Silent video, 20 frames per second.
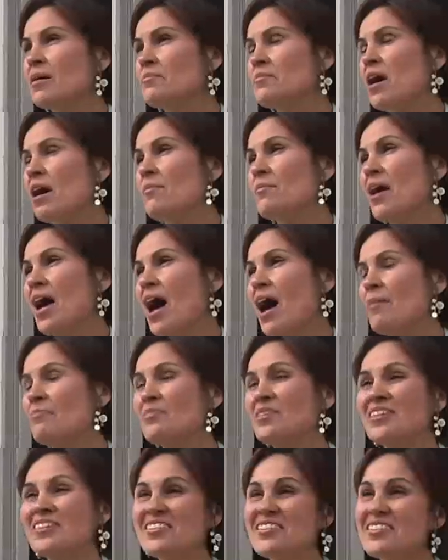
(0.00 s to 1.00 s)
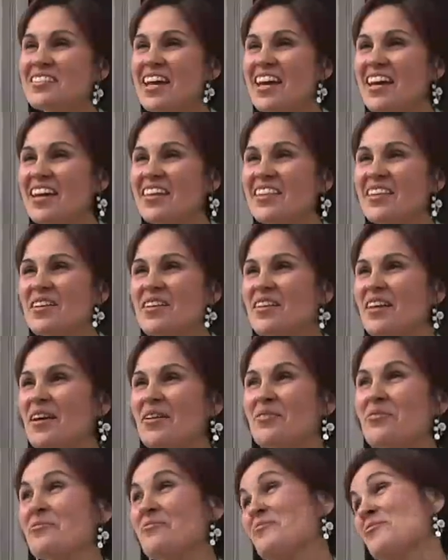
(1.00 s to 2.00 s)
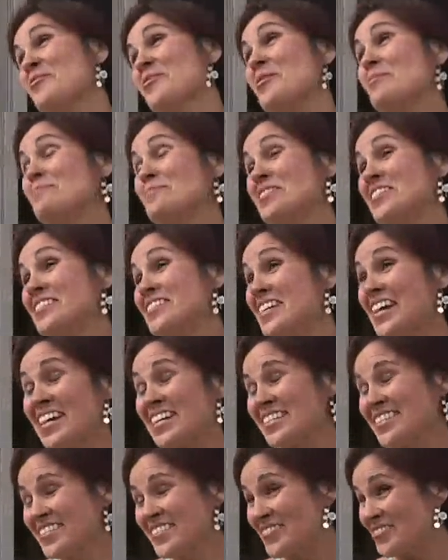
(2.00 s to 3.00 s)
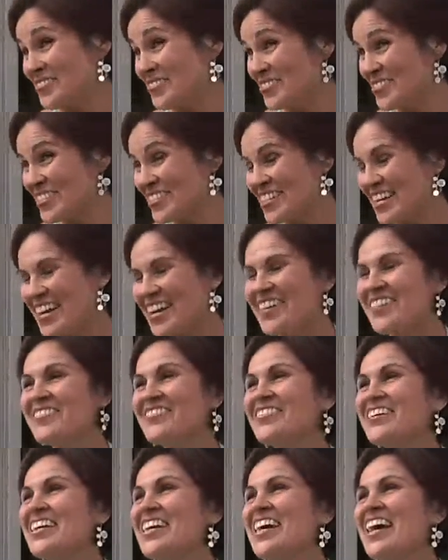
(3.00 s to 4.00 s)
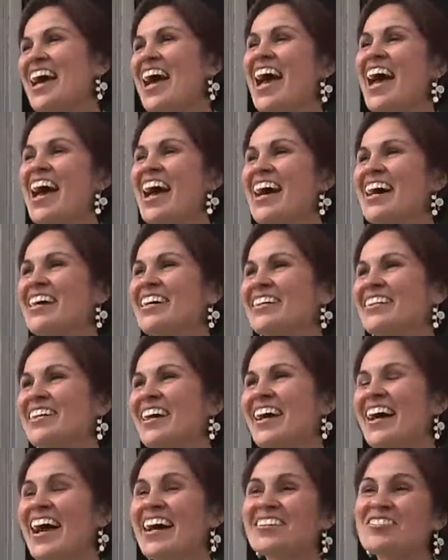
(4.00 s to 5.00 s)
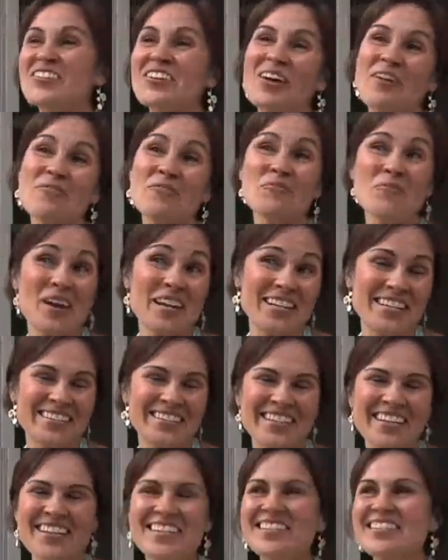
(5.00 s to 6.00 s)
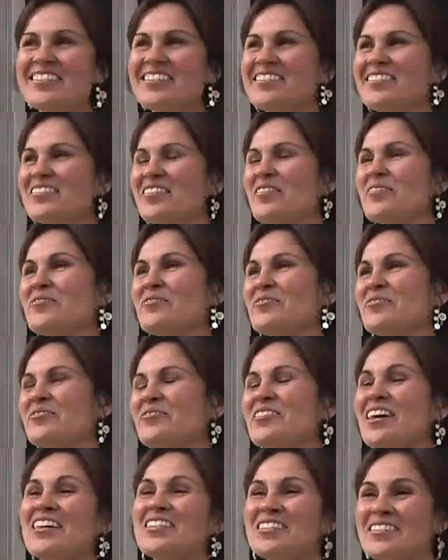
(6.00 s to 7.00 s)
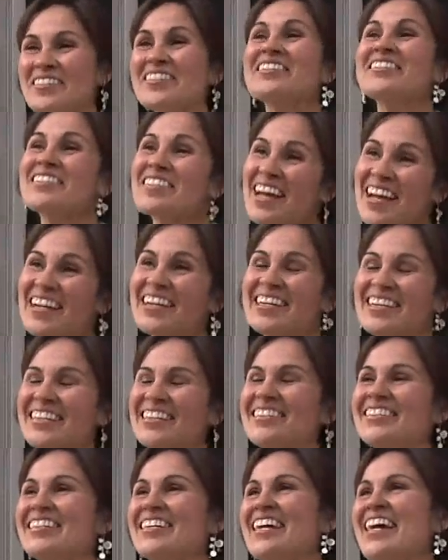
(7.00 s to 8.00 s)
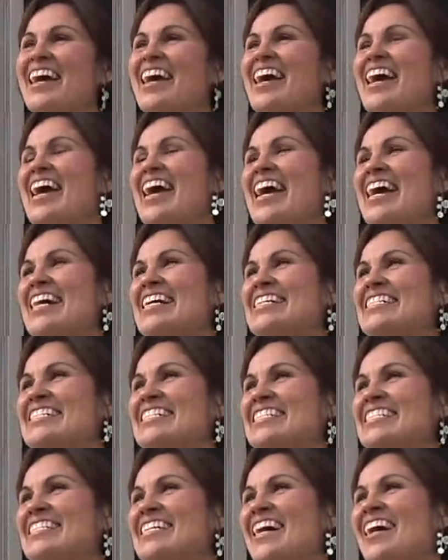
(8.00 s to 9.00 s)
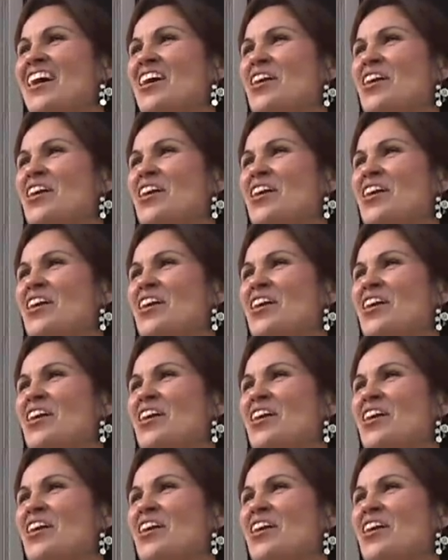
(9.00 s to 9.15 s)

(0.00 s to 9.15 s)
I'm happy to say that we're up to 10 schools now, and I actually have a waiting list, so that's exciting. And